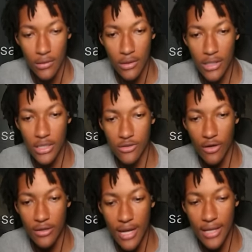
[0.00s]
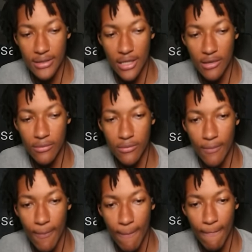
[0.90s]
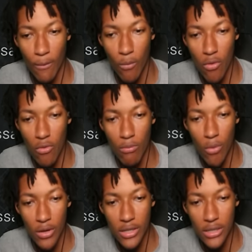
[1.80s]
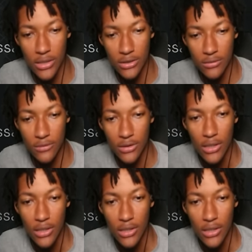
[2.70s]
Keys are on Dad's table. Whoa, more keys?